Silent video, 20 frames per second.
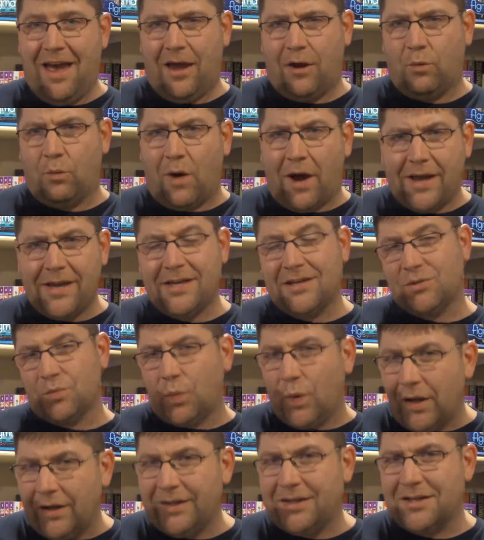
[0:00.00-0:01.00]
and why he's
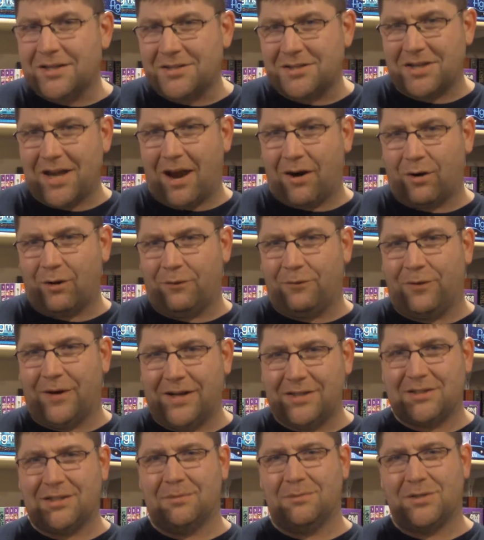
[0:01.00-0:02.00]
willing to
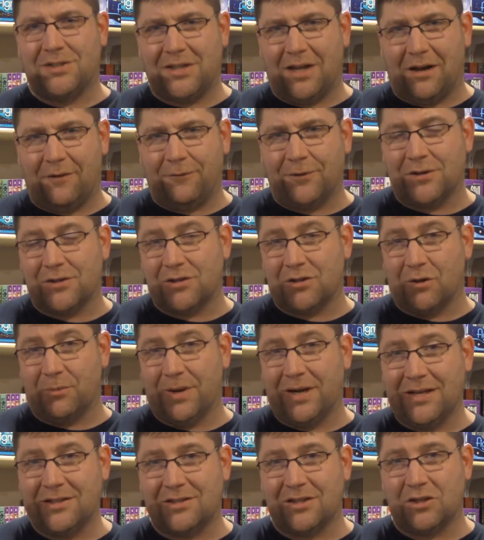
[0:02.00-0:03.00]
sacrifice himself in so
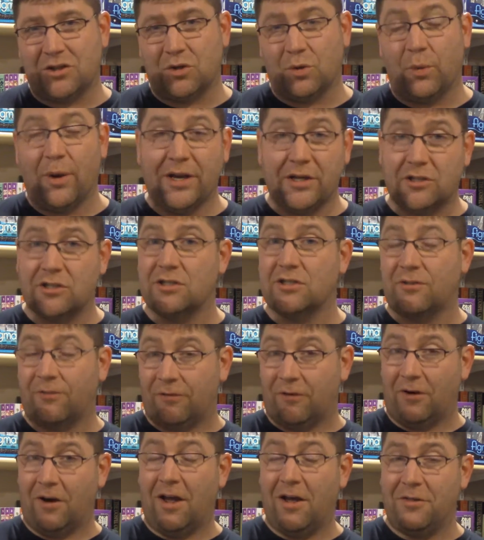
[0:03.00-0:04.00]
many situations
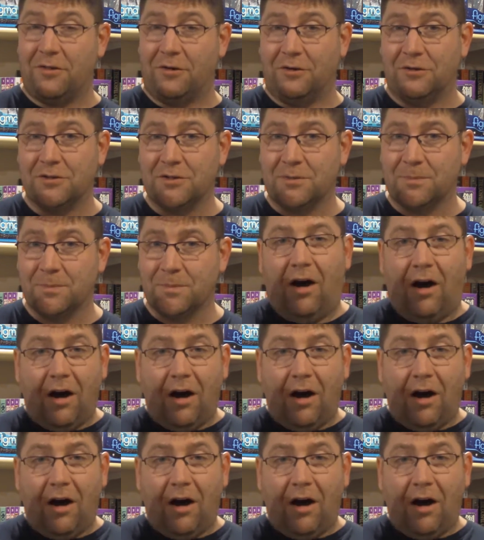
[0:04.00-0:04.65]
for others.